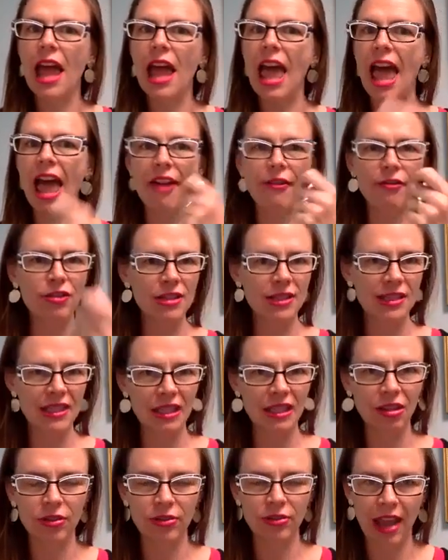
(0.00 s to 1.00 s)
every
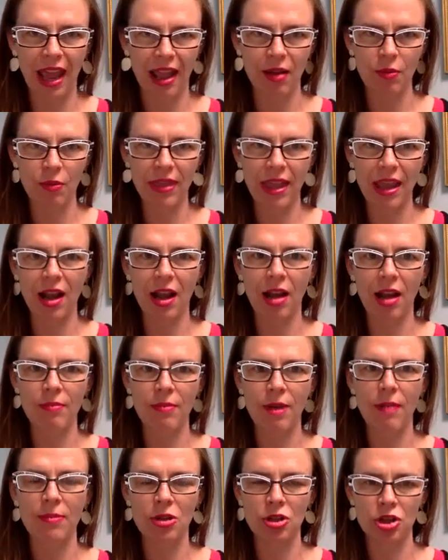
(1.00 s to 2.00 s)
single day when they
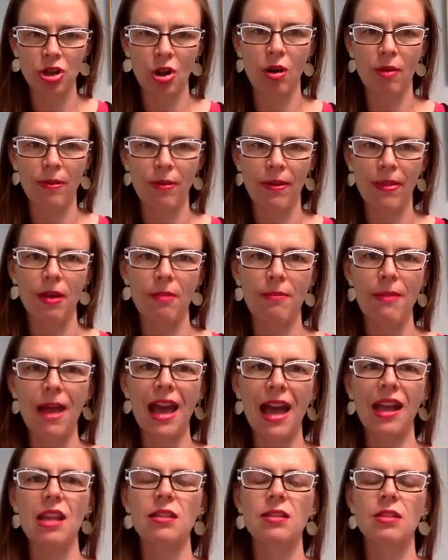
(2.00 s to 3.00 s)
come up and show up on their
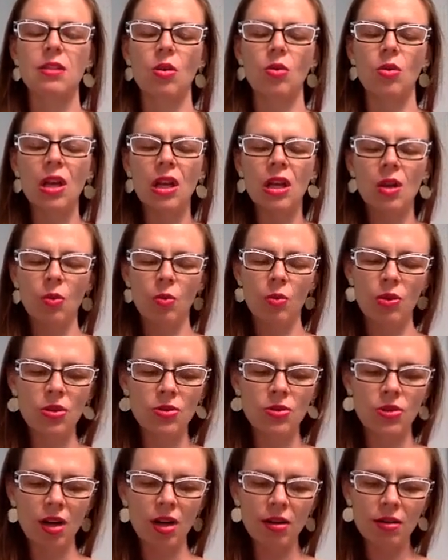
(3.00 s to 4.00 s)
mat. And so when
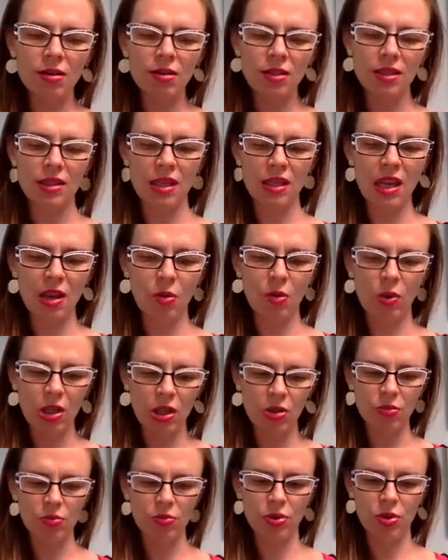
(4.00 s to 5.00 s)
you start seeing
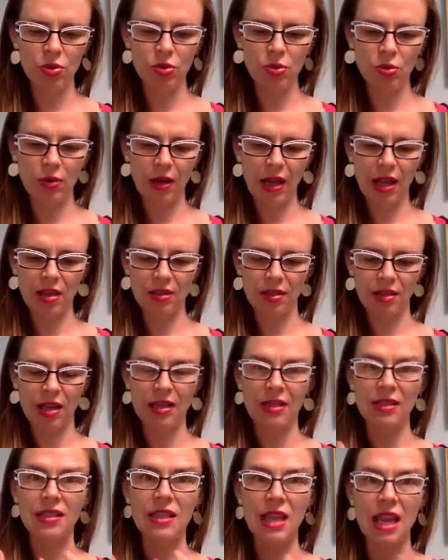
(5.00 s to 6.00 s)
what you do as
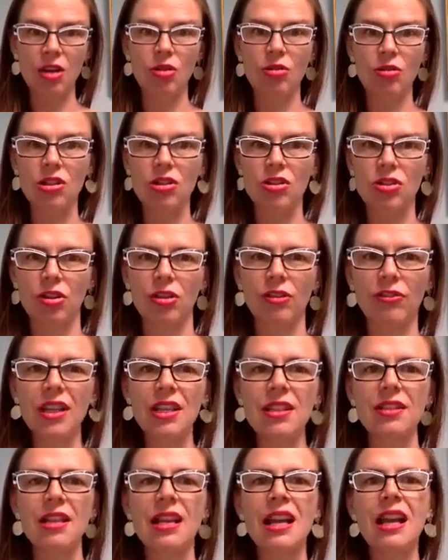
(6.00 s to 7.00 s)
a sacred
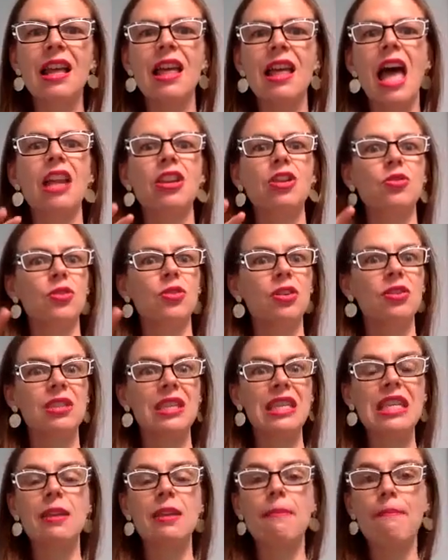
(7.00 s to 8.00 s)
service, and you start
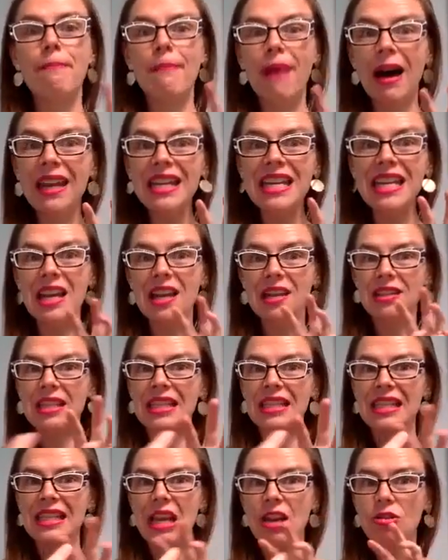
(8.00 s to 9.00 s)
seeing the money as a
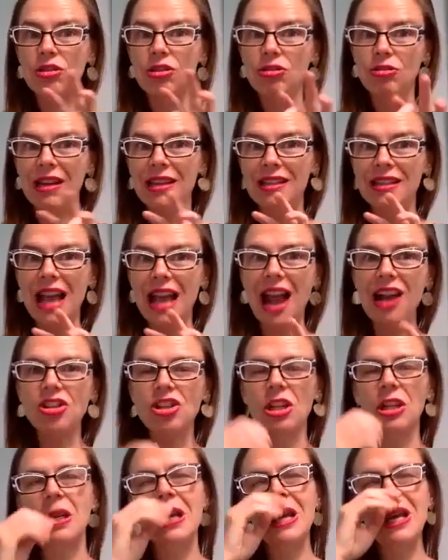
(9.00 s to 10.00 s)
sacred
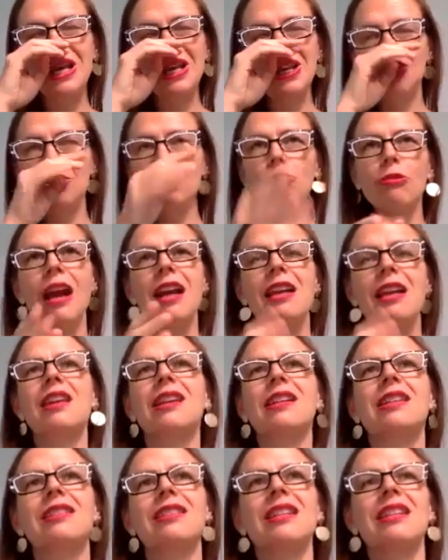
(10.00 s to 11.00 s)
transaction, you're right that
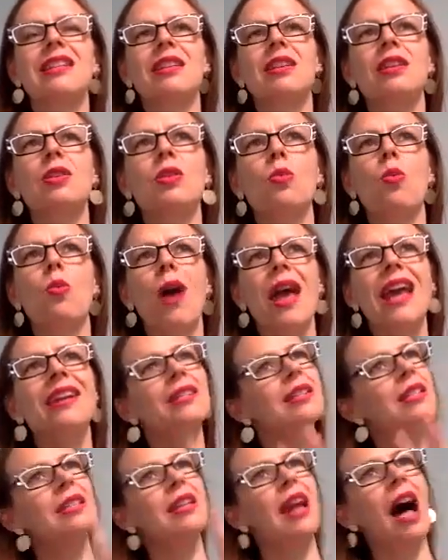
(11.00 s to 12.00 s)
in a way
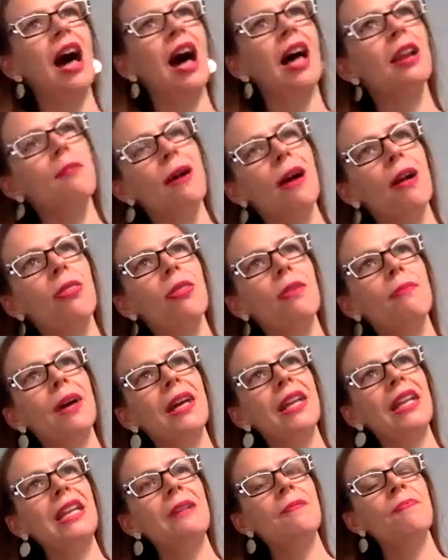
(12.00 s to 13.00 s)
it's not about the
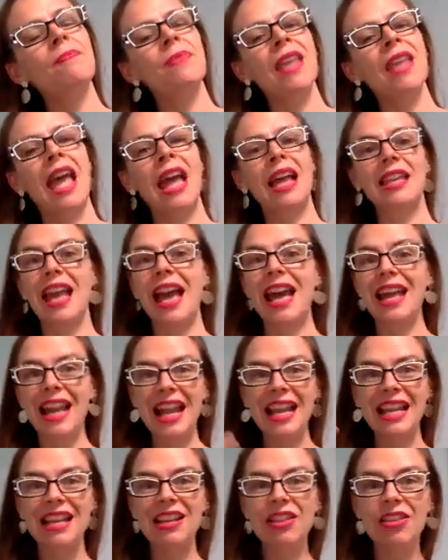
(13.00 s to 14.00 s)
money. And yet
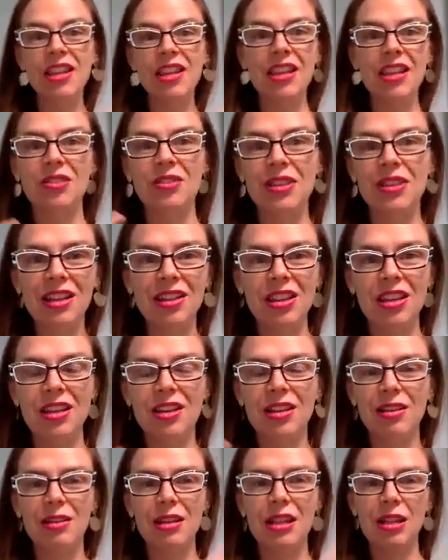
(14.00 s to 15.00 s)
in
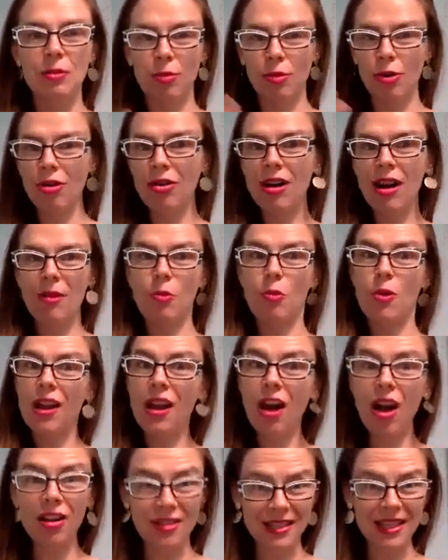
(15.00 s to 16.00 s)
the program, we
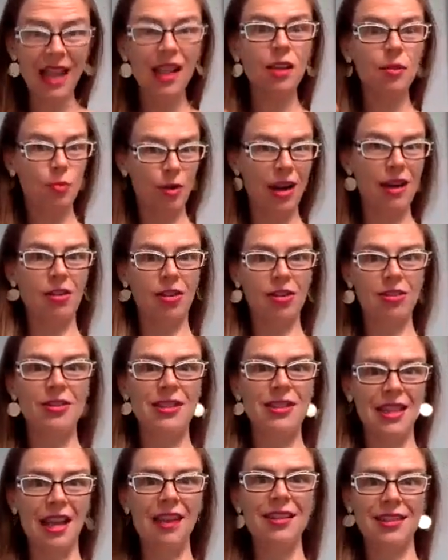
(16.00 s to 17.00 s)
all celebrate good
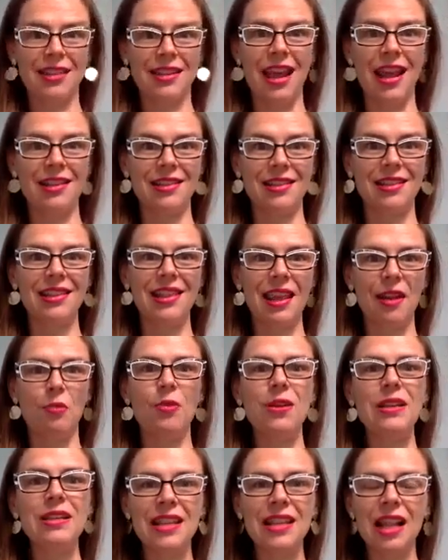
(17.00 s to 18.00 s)
sales day.
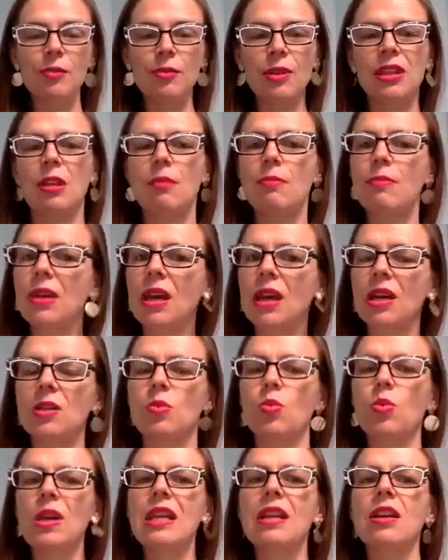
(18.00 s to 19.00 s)
We celebrate because
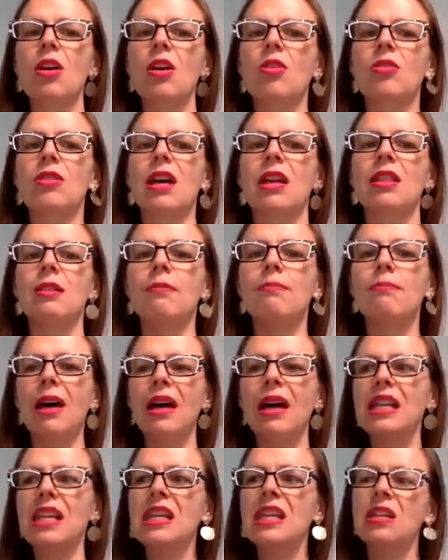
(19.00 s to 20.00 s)
we know that the
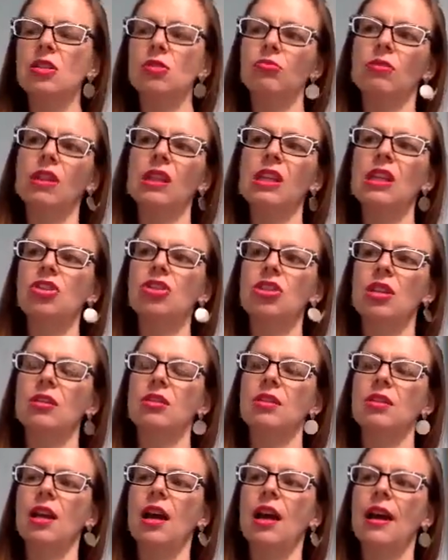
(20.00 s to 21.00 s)
money is really
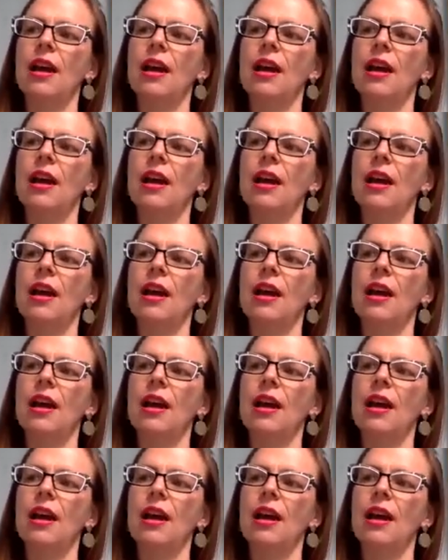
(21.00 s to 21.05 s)
just